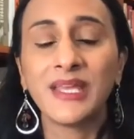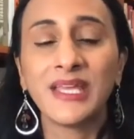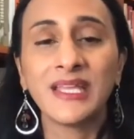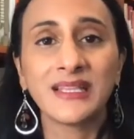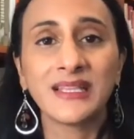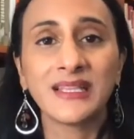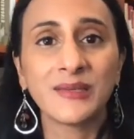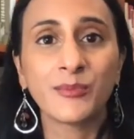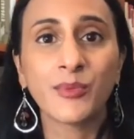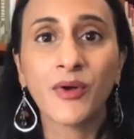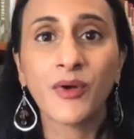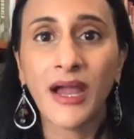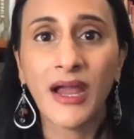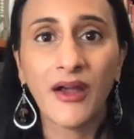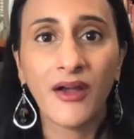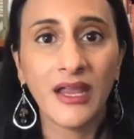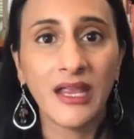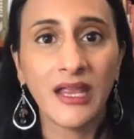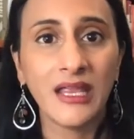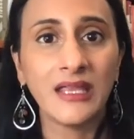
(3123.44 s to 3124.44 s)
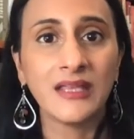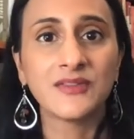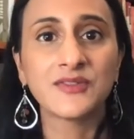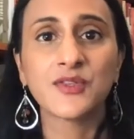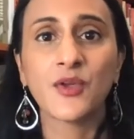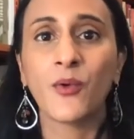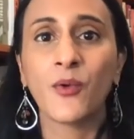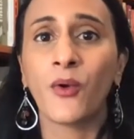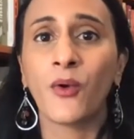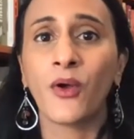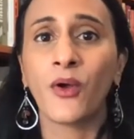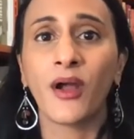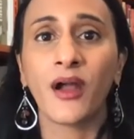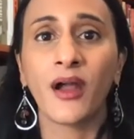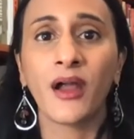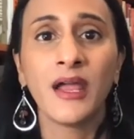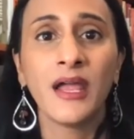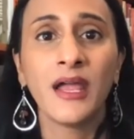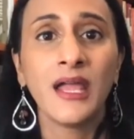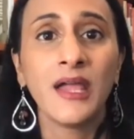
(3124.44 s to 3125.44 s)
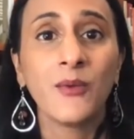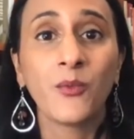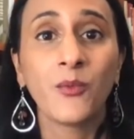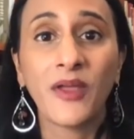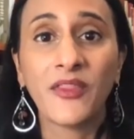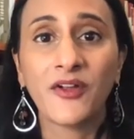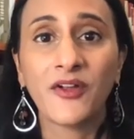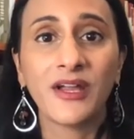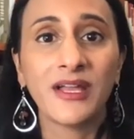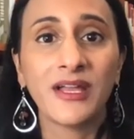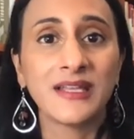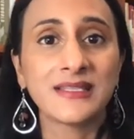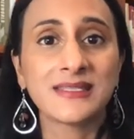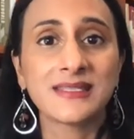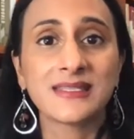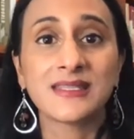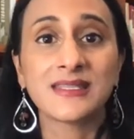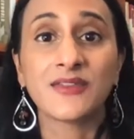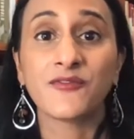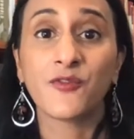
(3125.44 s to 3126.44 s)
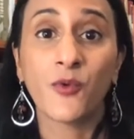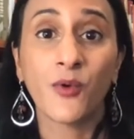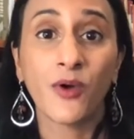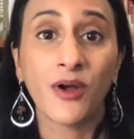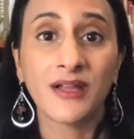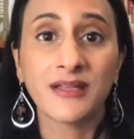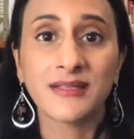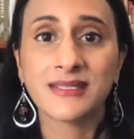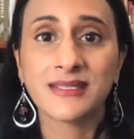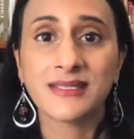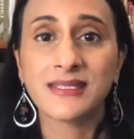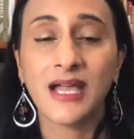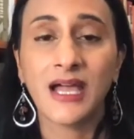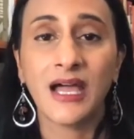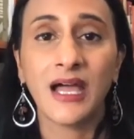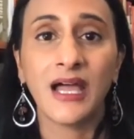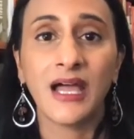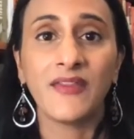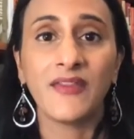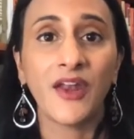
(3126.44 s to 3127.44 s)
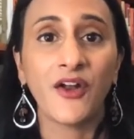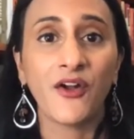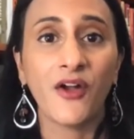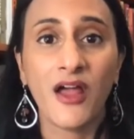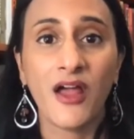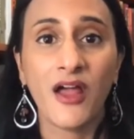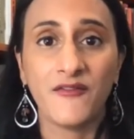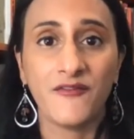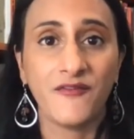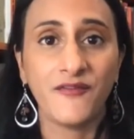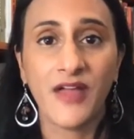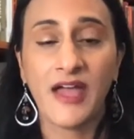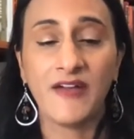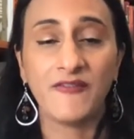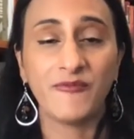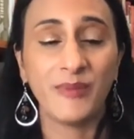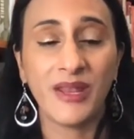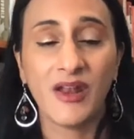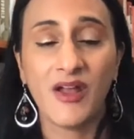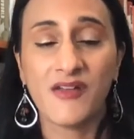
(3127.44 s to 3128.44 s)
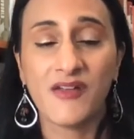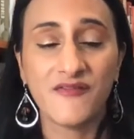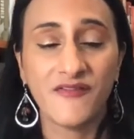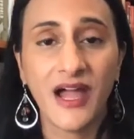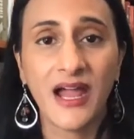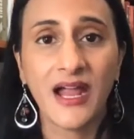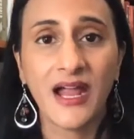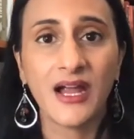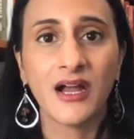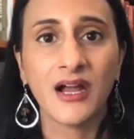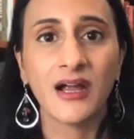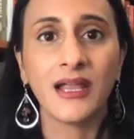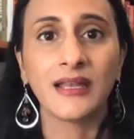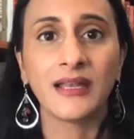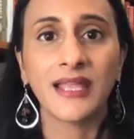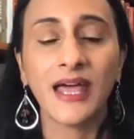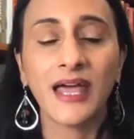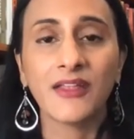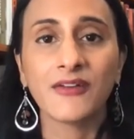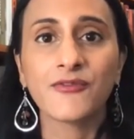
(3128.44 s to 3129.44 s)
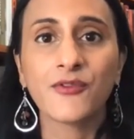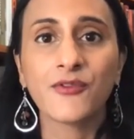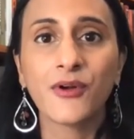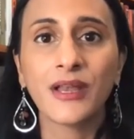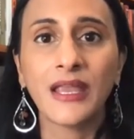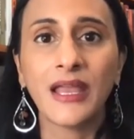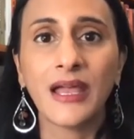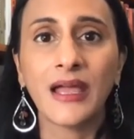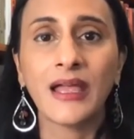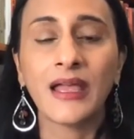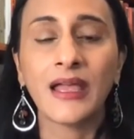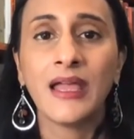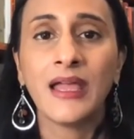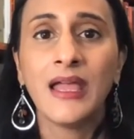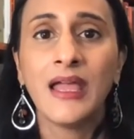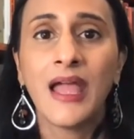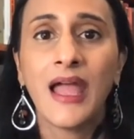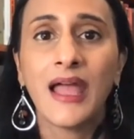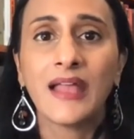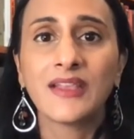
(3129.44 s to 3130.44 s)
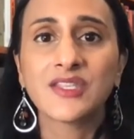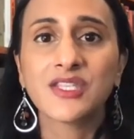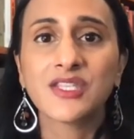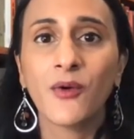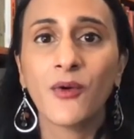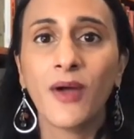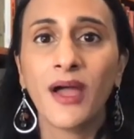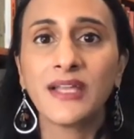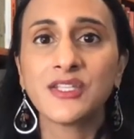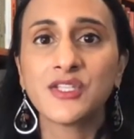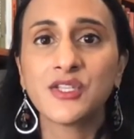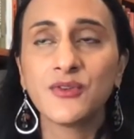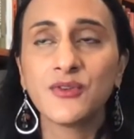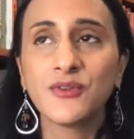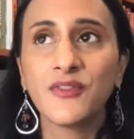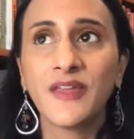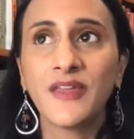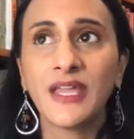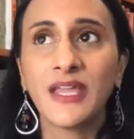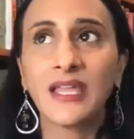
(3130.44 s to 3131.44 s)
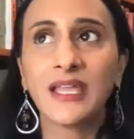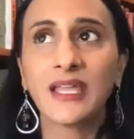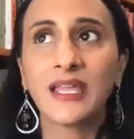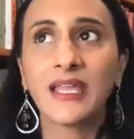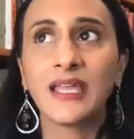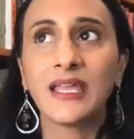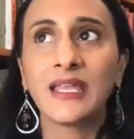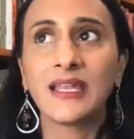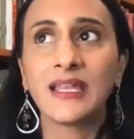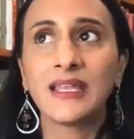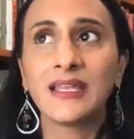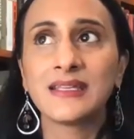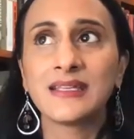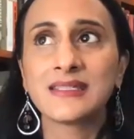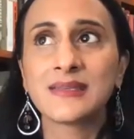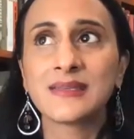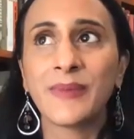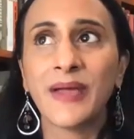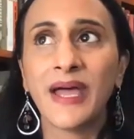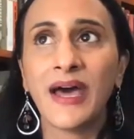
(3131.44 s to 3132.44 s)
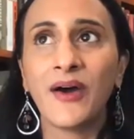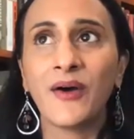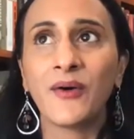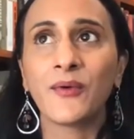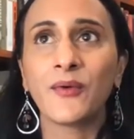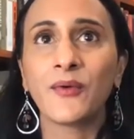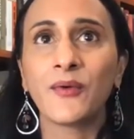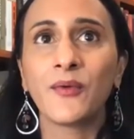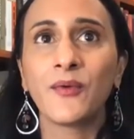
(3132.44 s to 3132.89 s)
inland prairies, or whether it's the forests uh, that are on have been on fire in California. And so I do think it is about